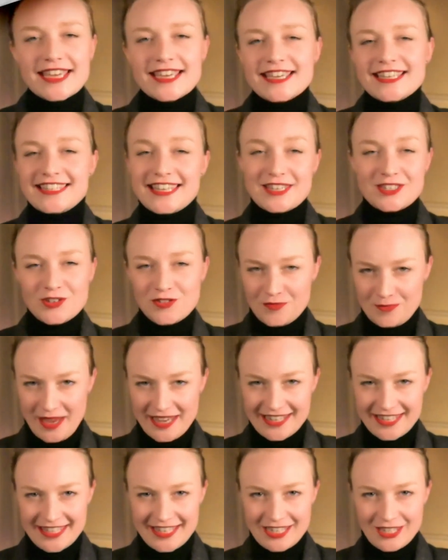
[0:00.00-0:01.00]
Since you've made
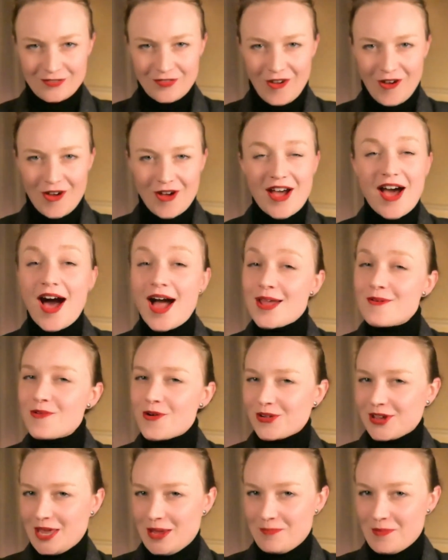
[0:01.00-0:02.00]
it this far, I will
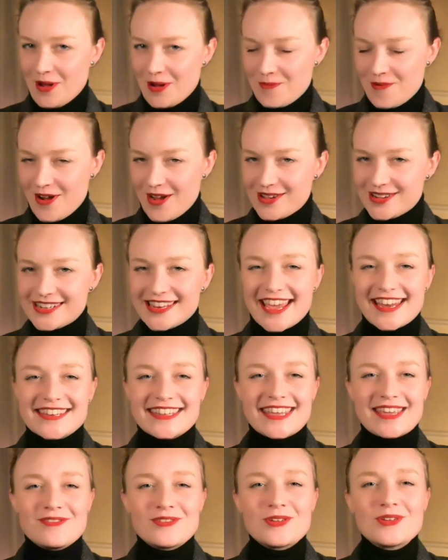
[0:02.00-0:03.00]
keep my word and
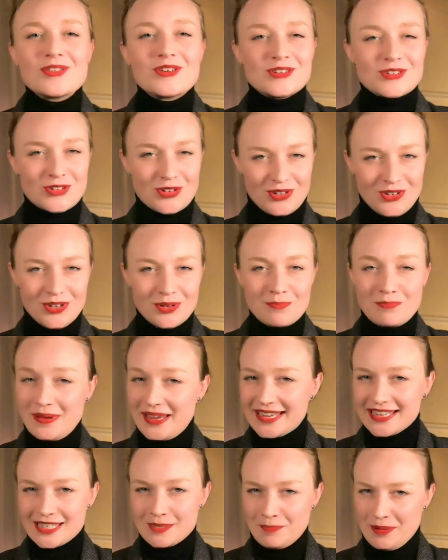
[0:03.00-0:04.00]
give you the 2
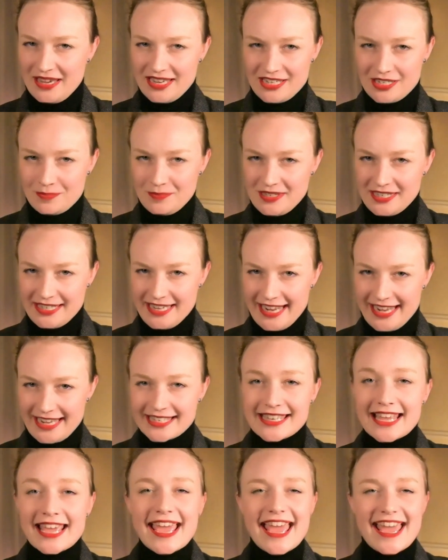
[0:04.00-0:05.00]
biggest pitch mistakes
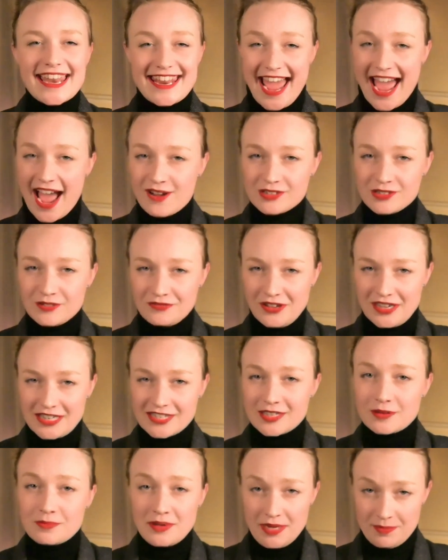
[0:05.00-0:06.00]
and how to fix
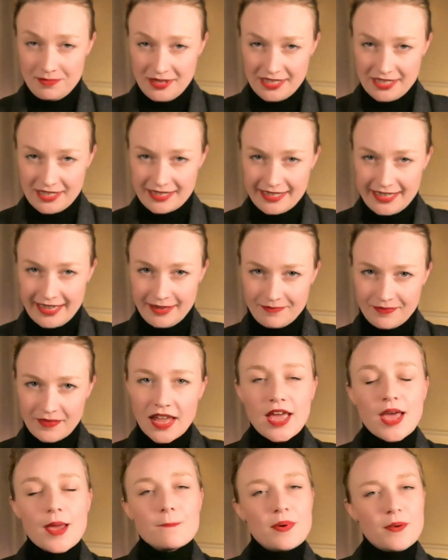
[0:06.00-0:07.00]
them immediately.
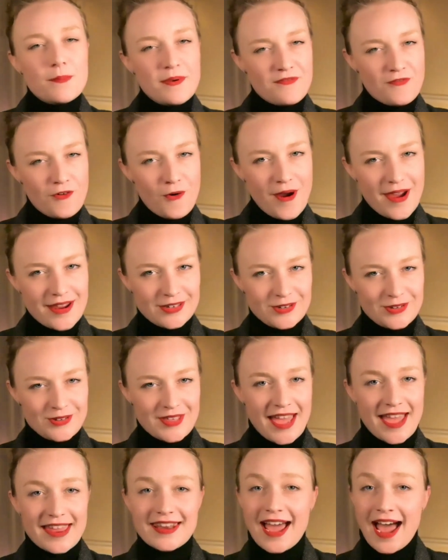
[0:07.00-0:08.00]
But before I do
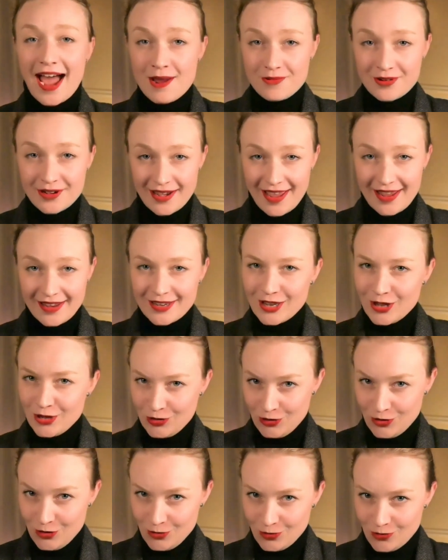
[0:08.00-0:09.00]
that, I would like
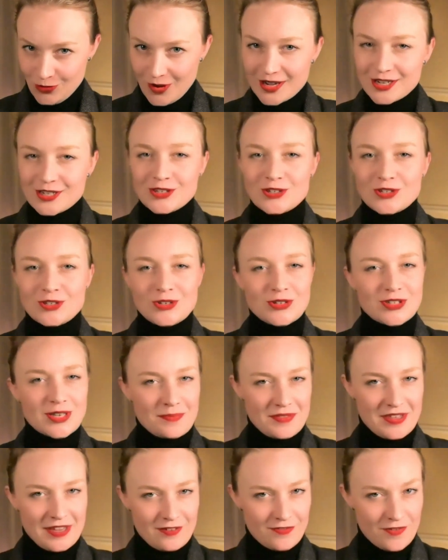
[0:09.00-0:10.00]
you to do
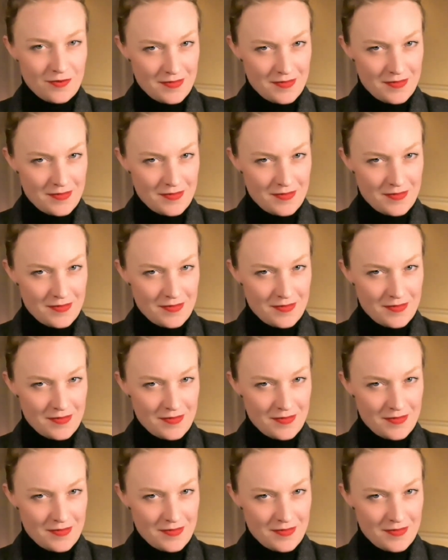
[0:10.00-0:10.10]
something for